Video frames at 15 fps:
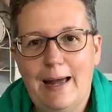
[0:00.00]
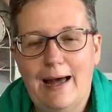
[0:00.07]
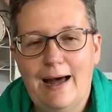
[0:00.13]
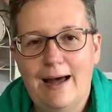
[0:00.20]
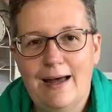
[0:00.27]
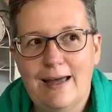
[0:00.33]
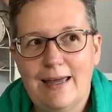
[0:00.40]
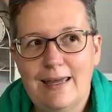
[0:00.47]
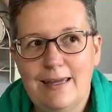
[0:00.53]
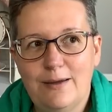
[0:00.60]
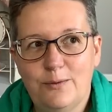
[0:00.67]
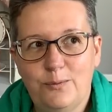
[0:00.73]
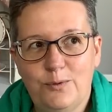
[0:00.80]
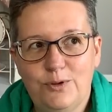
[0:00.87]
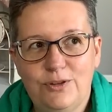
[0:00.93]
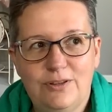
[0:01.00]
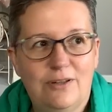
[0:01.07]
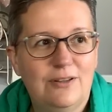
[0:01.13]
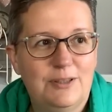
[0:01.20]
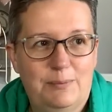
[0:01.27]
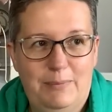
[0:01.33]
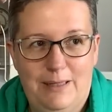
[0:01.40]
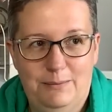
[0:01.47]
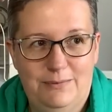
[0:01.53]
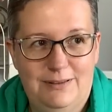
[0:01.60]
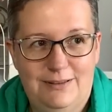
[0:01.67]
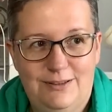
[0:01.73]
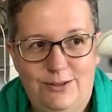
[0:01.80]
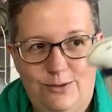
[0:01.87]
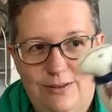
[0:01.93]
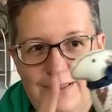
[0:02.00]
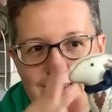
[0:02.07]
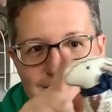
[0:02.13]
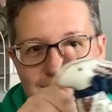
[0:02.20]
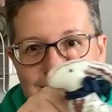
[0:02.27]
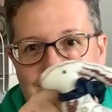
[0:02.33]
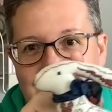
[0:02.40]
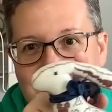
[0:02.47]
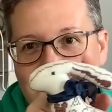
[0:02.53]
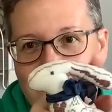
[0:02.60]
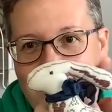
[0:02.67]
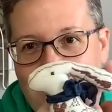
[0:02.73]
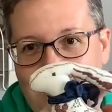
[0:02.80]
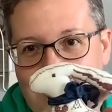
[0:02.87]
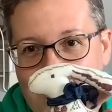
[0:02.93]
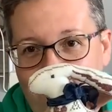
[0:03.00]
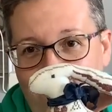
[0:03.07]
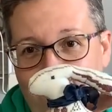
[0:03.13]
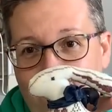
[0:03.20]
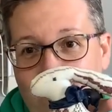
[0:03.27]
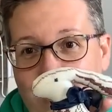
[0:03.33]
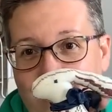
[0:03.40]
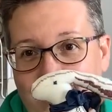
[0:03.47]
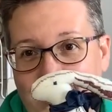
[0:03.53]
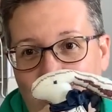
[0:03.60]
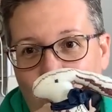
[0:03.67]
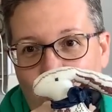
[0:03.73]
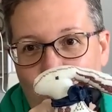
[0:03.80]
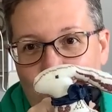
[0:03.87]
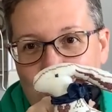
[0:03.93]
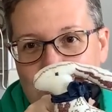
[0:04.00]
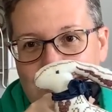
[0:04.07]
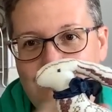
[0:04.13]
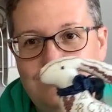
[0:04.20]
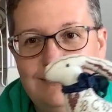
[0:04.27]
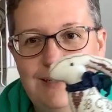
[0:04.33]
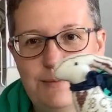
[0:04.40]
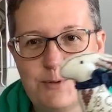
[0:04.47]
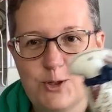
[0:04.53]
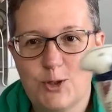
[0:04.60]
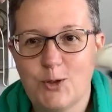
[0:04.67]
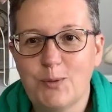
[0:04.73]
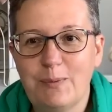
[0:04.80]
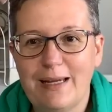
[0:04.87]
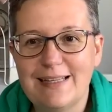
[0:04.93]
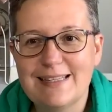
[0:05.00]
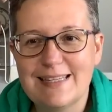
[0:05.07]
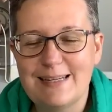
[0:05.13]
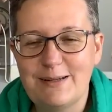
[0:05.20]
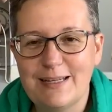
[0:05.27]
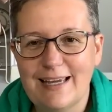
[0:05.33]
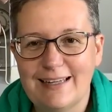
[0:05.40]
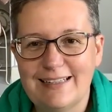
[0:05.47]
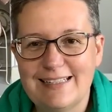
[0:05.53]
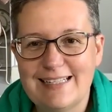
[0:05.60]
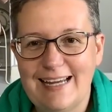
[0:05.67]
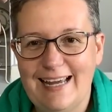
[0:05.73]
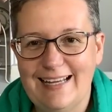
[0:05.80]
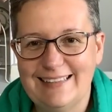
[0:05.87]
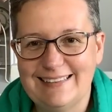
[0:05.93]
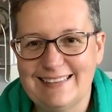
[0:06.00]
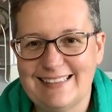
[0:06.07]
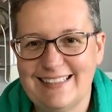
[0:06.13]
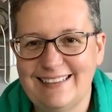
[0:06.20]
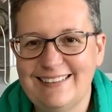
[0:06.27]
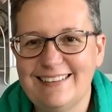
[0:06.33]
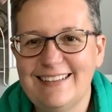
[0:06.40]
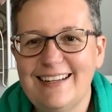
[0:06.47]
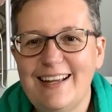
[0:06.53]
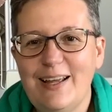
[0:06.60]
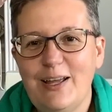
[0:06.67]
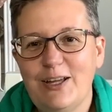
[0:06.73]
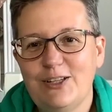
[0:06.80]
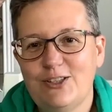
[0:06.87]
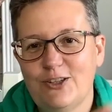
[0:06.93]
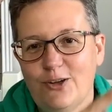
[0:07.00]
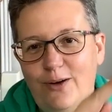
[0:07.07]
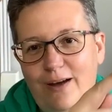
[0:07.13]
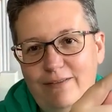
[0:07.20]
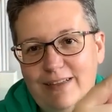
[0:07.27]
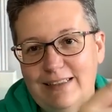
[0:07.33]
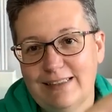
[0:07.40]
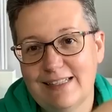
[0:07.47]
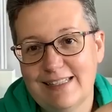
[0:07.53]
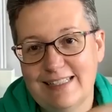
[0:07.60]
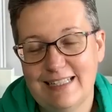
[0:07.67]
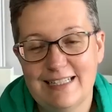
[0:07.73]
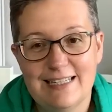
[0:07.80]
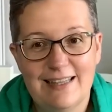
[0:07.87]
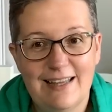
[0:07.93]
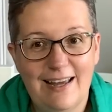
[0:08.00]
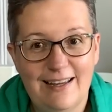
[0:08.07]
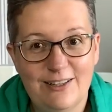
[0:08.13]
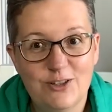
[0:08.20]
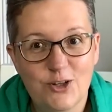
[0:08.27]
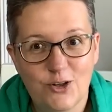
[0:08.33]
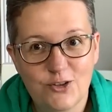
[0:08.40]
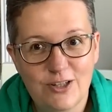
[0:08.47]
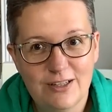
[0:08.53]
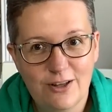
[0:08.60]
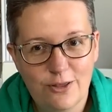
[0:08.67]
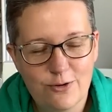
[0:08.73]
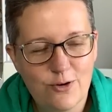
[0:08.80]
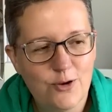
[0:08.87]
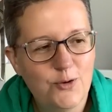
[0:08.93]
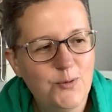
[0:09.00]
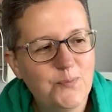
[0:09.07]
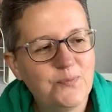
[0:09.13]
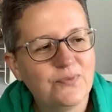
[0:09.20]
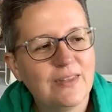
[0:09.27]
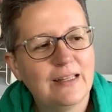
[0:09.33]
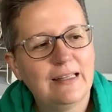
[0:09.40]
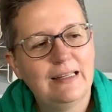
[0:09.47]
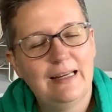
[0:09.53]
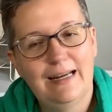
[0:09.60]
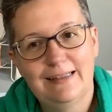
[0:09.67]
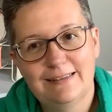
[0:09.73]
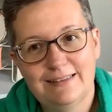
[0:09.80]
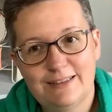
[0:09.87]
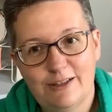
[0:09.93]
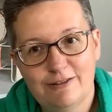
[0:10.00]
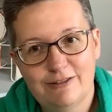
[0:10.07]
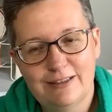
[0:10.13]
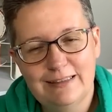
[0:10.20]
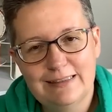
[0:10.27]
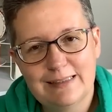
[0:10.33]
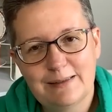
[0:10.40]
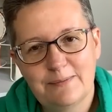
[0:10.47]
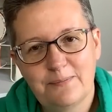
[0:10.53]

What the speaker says: I would not be able to do this. This is very hard. I'm sure Betsy can attest to having to stitch that and turn it through and stuff it.